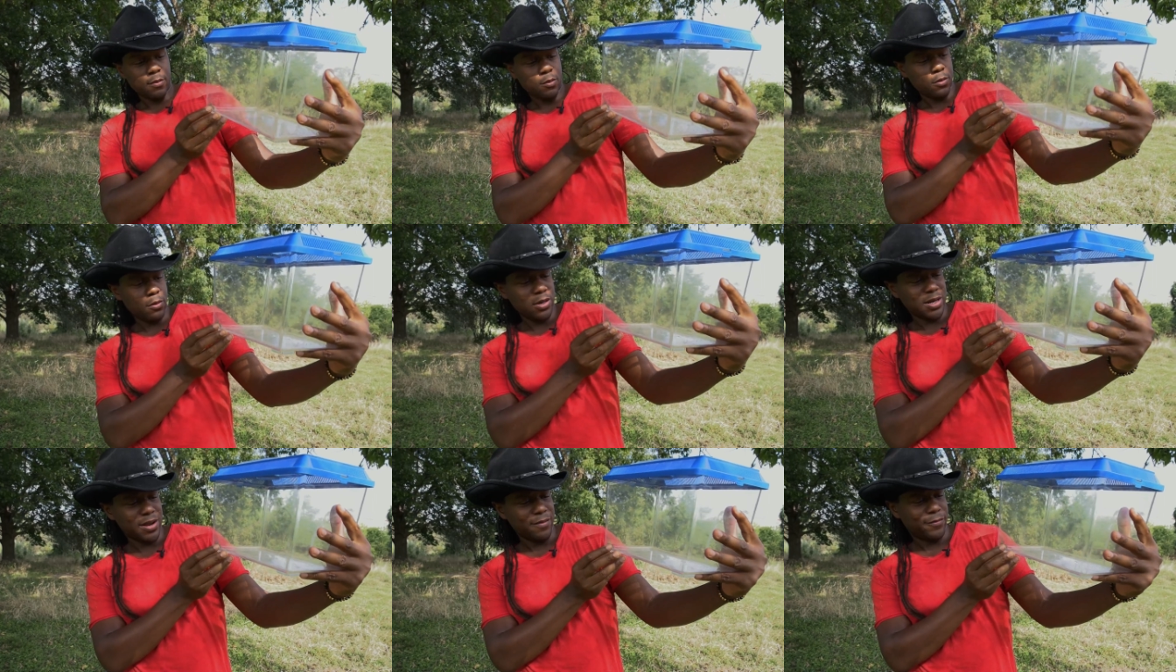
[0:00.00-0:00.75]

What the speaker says: Ooh, look at that